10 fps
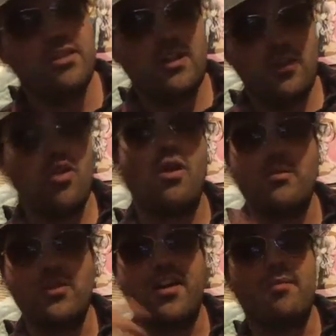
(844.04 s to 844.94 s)
You know what I'm
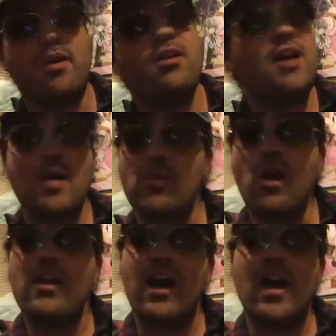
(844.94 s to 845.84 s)
talking about. I'm
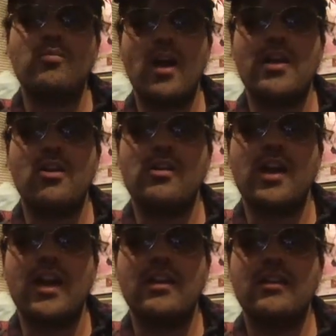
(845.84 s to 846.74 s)
right. I'm right, aren't
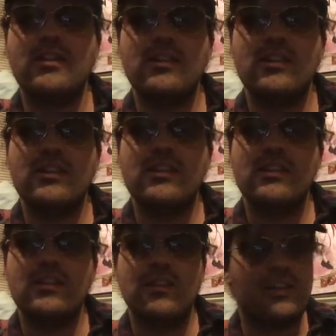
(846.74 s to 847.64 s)
I?
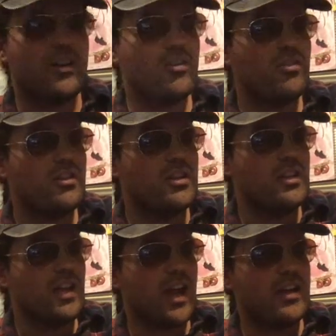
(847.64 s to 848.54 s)
You know,
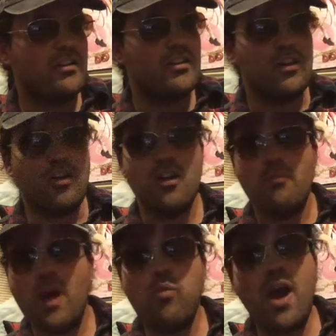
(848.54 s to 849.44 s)
I, you know,
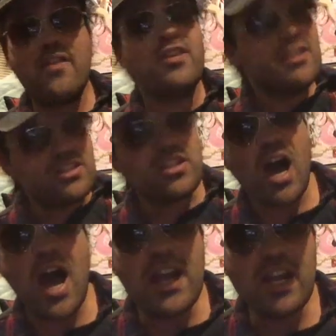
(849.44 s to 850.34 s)
my wife
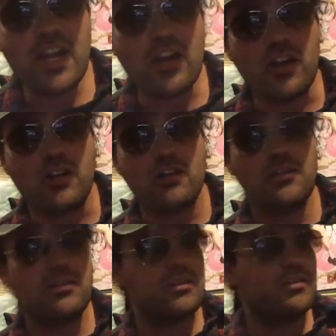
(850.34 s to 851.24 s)
died here.
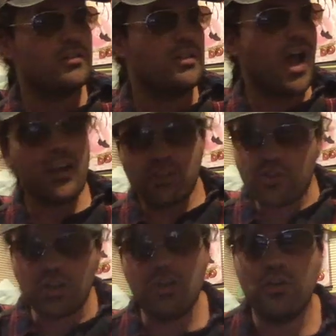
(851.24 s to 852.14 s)
I
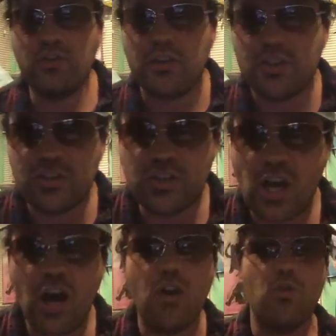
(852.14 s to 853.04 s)
deserve to
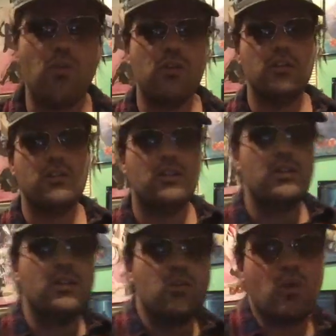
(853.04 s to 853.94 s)
know."
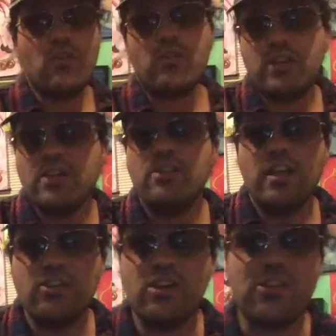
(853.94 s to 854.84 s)
whatever it is,
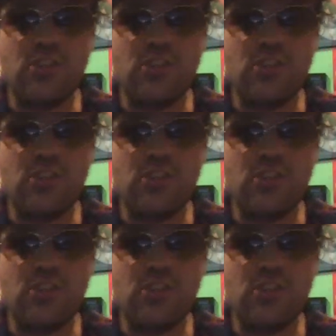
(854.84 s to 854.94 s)
is going to